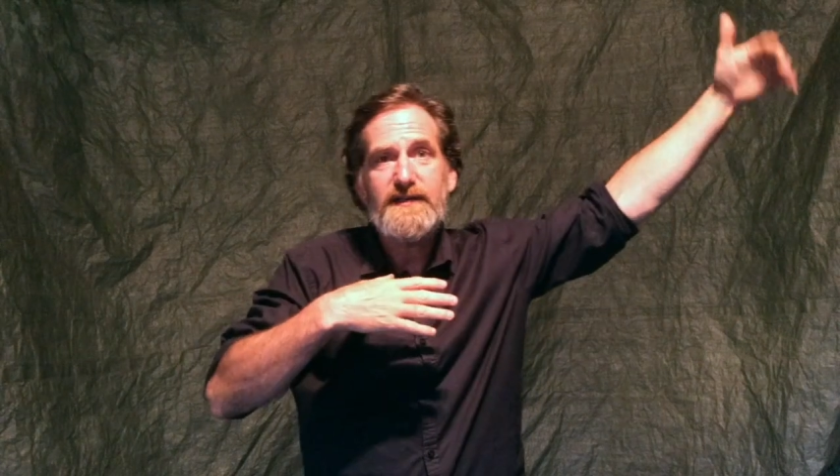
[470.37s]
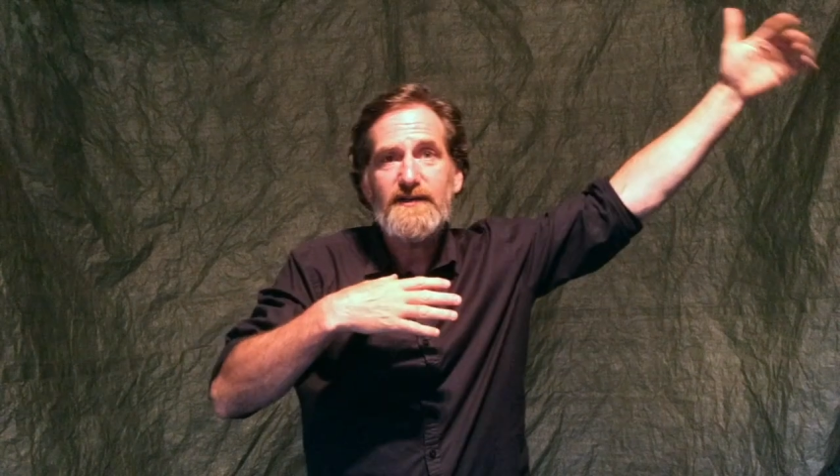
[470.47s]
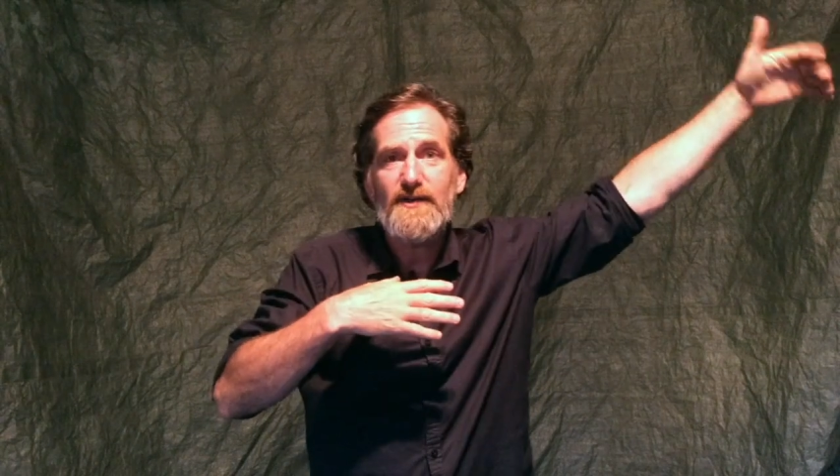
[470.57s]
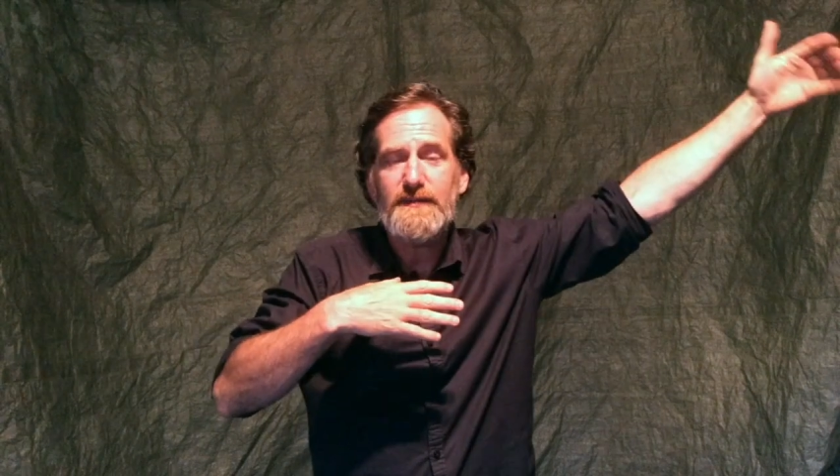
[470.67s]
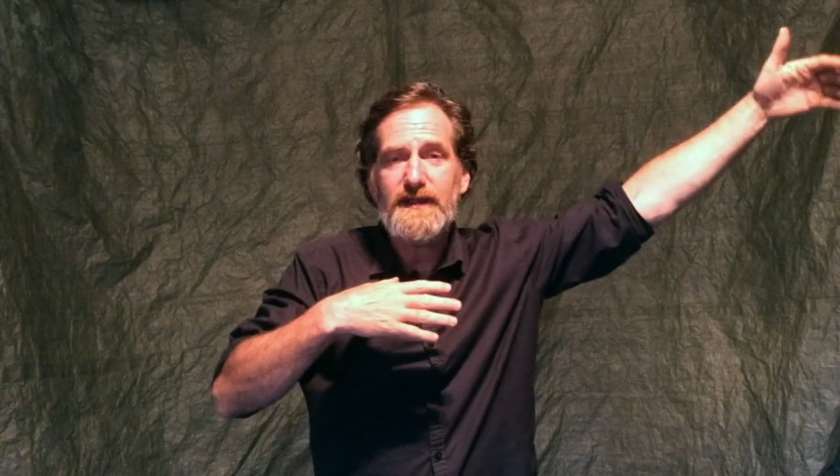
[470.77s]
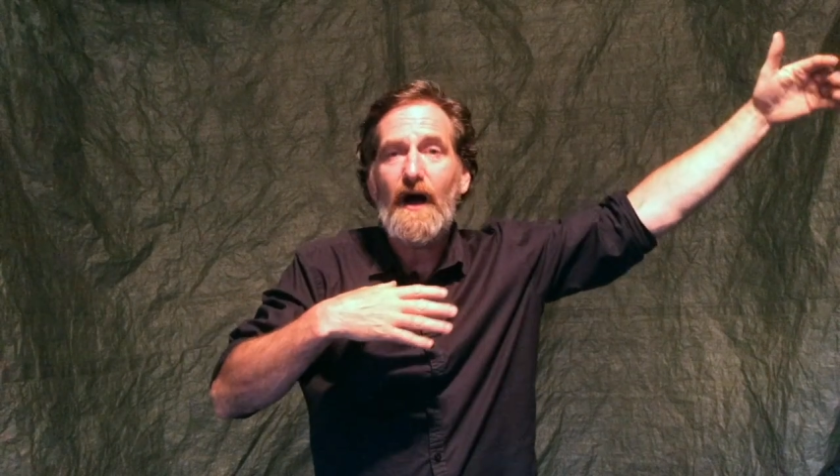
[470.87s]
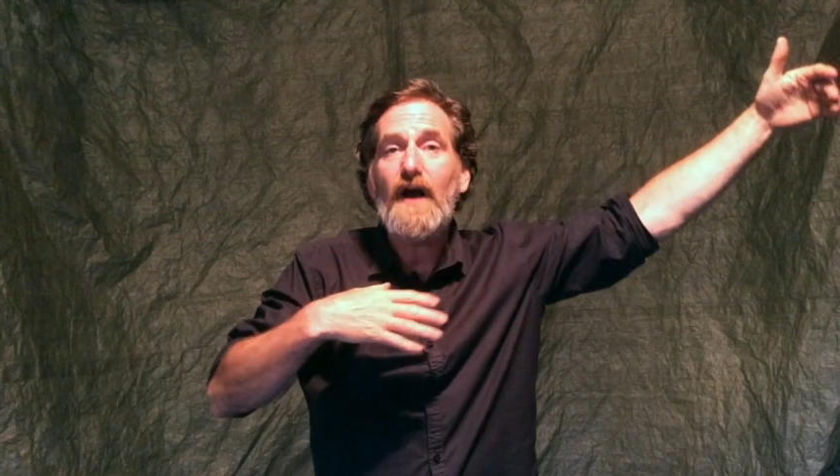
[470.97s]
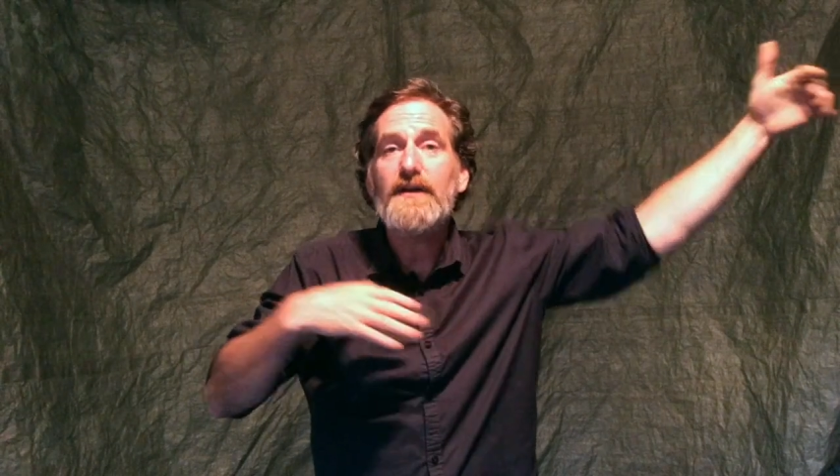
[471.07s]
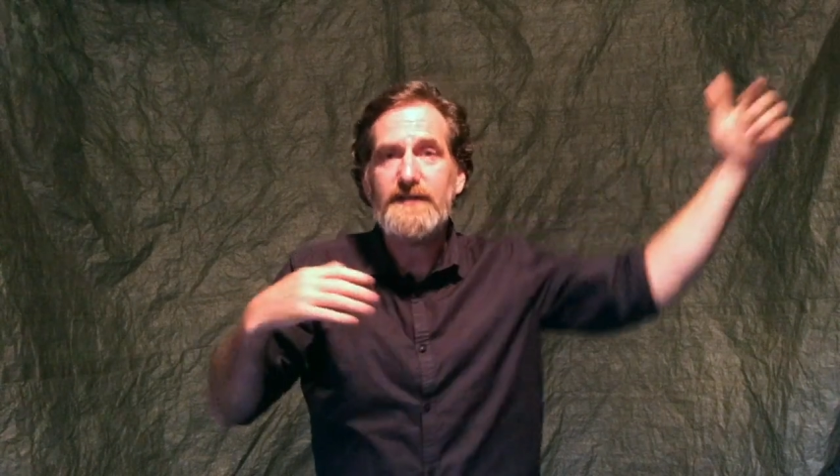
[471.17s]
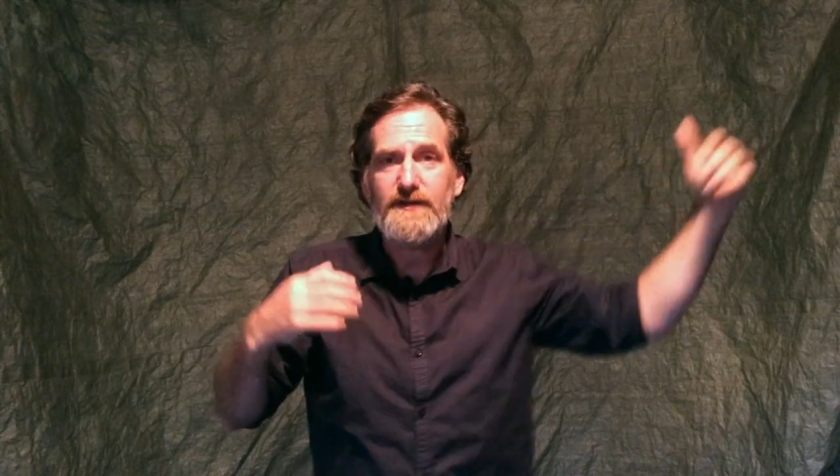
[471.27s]
here
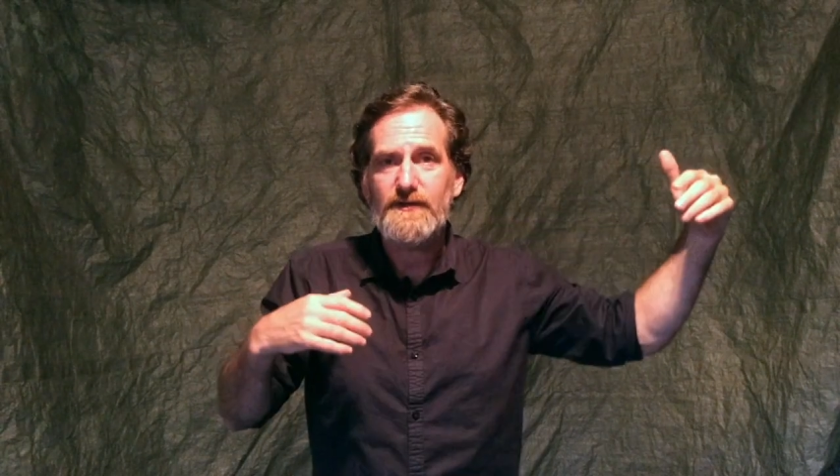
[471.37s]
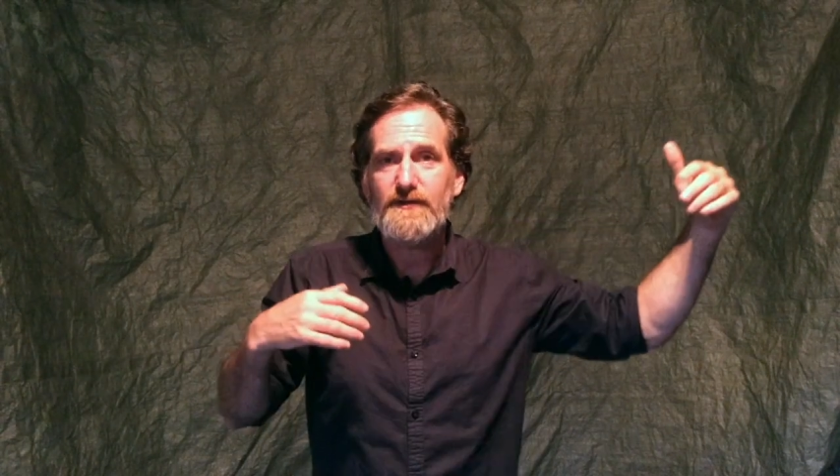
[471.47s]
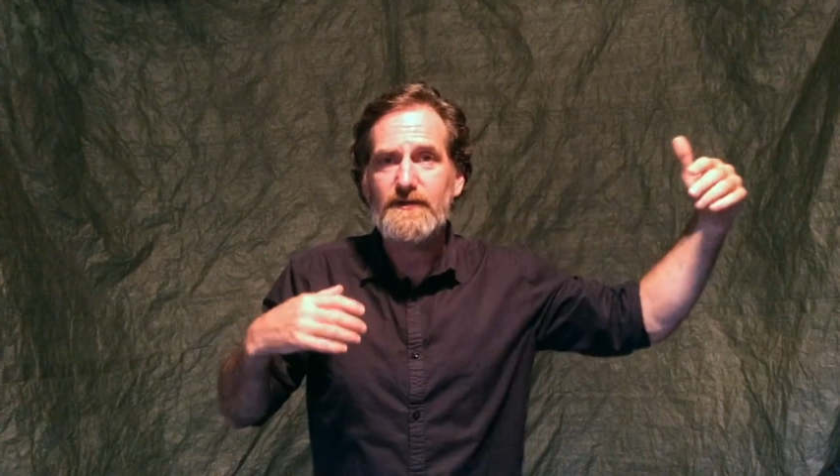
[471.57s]
beyond you.